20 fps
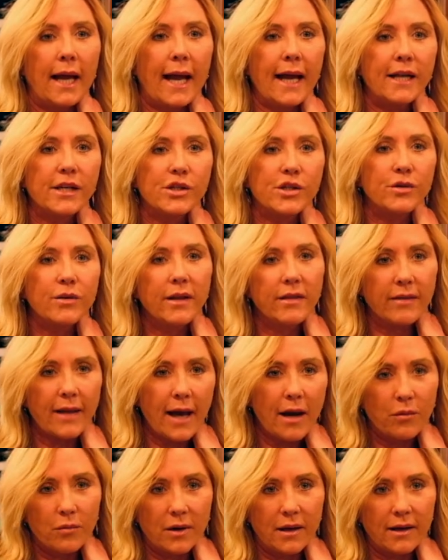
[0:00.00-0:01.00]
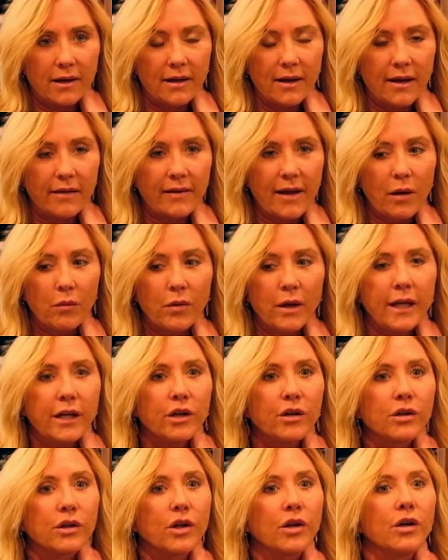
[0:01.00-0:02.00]
and do it that way and that yeah. way
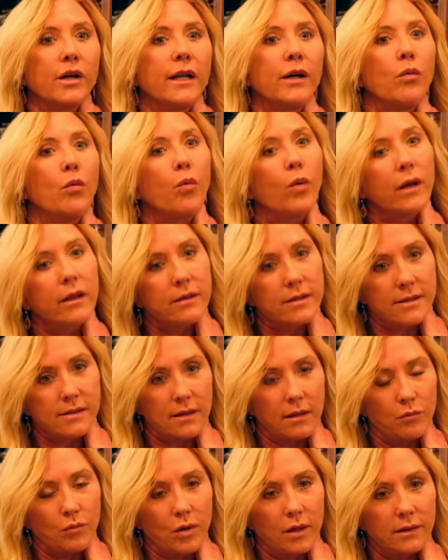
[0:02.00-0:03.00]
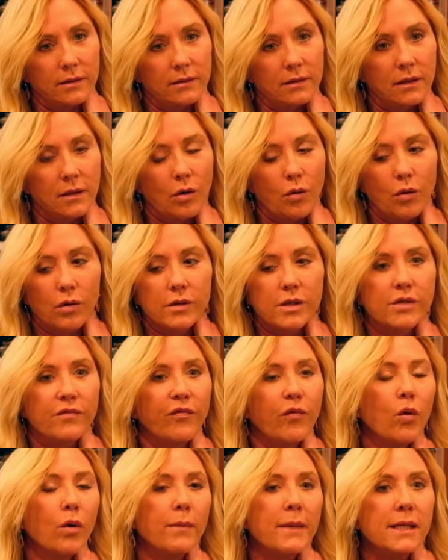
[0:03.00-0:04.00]
you're learning with someone or
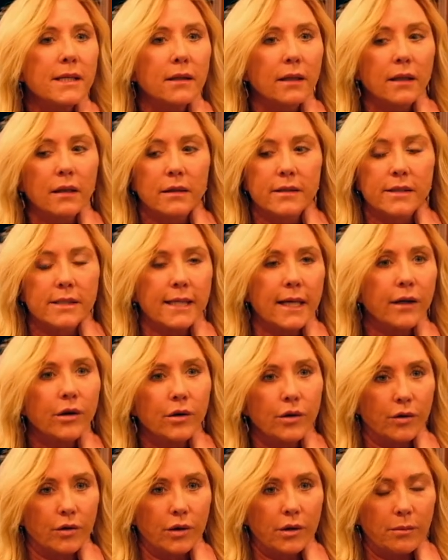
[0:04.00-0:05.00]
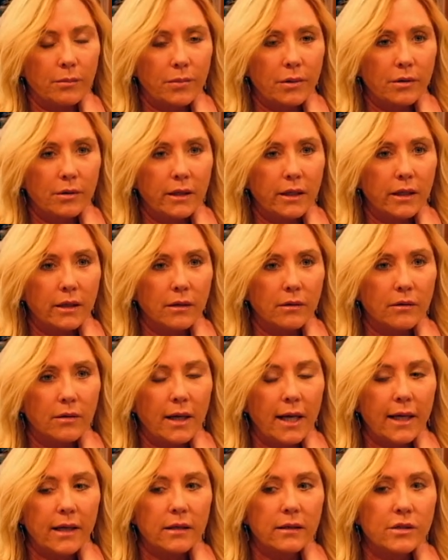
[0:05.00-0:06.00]
form a little dinner group you know
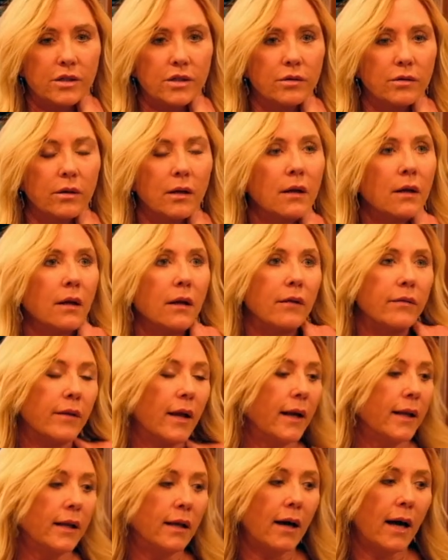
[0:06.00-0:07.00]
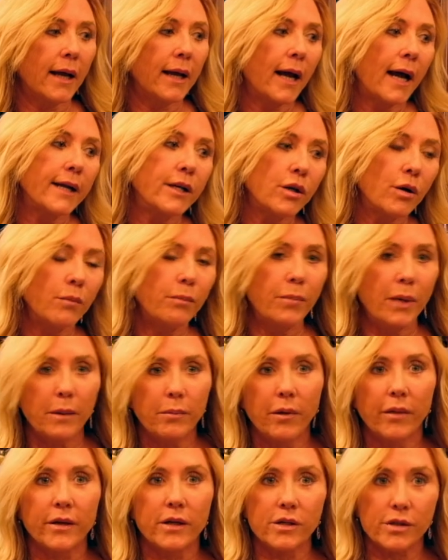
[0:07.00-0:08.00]
and do and, and i know
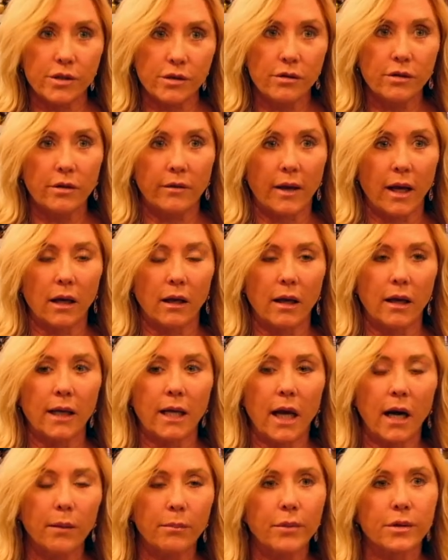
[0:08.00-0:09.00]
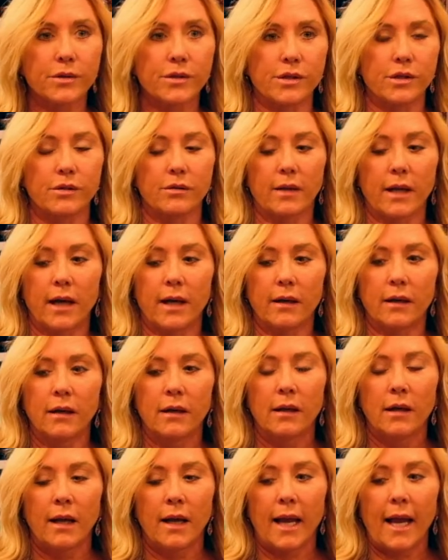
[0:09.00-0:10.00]
people that do do that a lot of couples do that
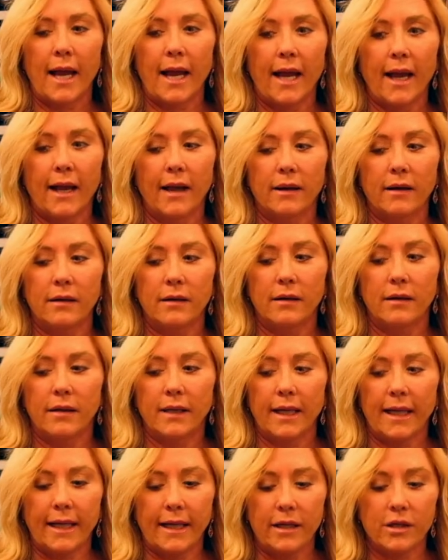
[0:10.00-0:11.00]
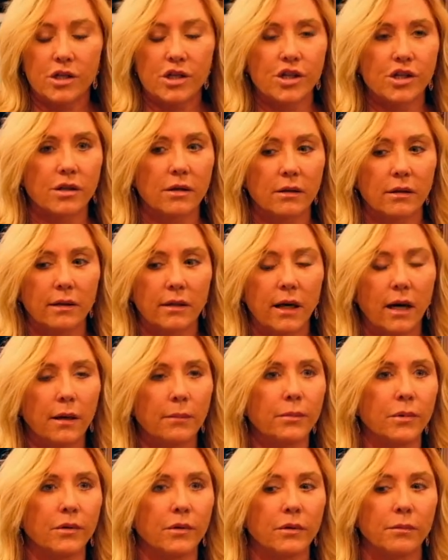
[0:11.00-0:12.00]
and each
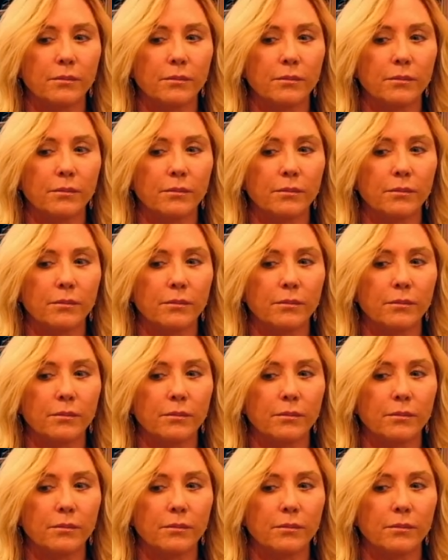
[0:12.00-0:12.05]
couple